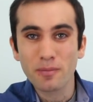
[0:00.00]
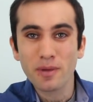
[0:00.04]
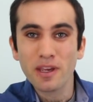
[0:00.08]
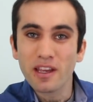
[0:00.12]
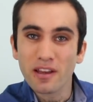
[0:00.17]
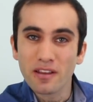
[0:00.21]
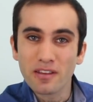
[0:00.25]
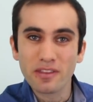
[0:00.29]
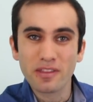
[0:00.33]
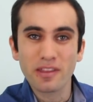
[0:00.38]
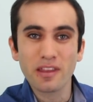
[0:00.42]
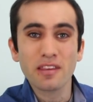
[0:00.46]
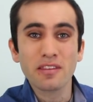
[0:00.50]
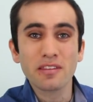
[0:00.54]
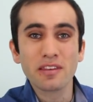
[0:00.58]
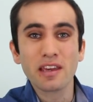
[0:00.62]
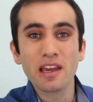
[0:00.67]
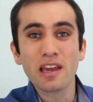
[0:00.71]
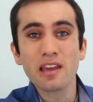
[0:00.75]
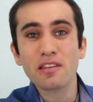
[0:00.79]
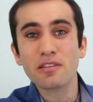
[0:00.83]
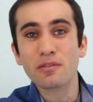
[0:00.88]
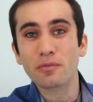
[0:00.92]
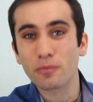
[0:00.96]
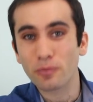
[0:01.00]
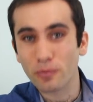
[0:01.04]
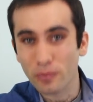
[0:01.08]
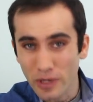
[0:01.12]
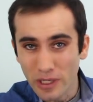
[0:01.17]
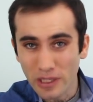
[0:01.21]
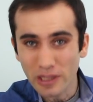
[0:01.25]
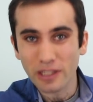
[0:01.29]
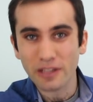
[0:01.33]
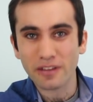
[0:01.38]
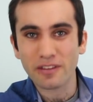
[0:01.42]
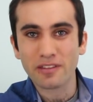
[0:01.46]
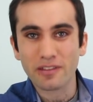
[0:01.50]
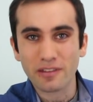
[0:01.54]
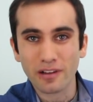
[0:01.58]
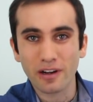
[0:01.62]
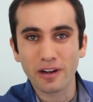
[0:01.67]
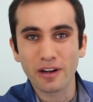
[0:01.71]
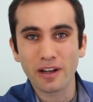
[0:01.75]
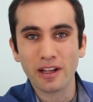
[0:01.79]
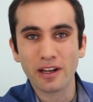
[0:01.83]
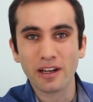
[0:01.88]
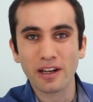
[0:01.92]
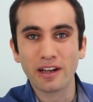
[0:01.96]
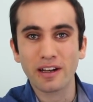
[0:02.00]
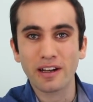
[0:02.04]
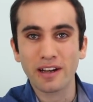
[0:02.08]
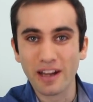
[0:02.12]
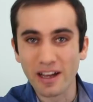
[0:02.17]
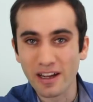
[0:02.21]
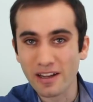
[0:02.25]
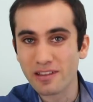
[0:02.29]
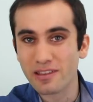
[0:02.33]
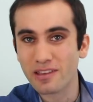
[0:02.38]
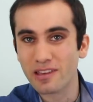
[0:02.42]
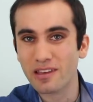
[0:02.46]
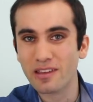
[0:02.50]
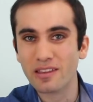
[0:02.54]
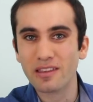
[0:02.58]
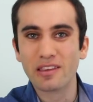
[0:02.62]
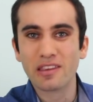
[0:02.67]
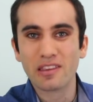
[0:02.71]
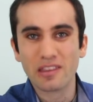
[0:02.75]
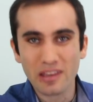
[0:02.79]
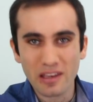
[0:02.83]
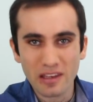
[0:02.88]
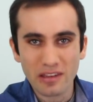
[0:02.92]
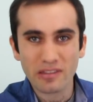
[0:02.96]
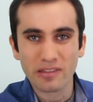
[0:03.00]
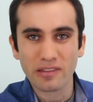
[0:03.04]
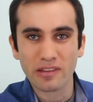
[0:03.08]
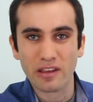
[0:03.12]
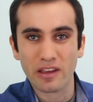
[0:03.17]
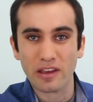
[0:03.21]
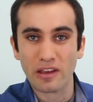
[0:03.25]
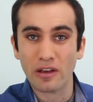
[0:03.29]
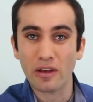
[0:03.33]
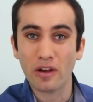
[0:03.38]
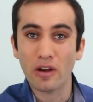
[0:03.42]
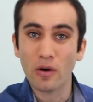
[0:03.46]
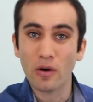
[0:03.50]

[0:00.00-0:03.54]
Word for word: because this case really started in nineteen sixty.